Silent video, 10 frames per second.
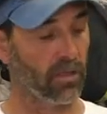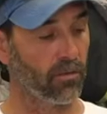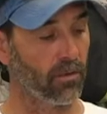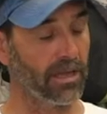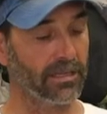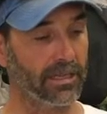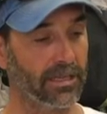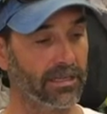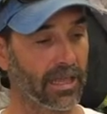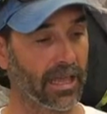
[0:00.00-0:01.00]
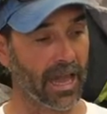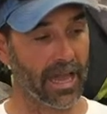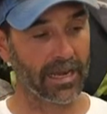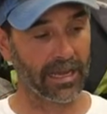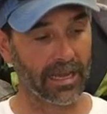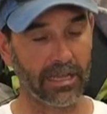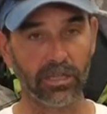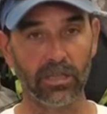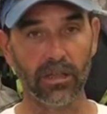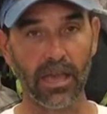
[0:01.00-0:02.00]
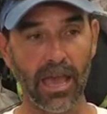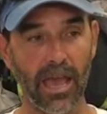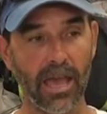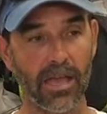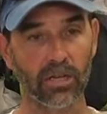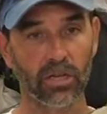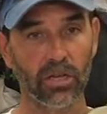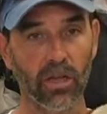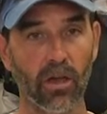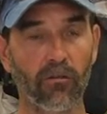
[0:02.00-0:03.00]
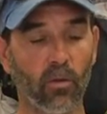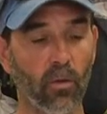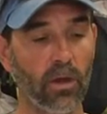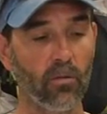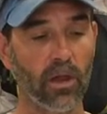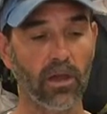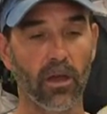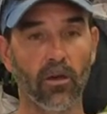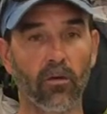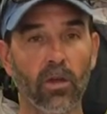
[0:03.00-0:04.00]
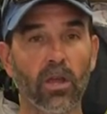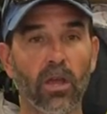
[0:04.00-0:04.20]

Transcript: The reason is the kite gets to the edge of the wind window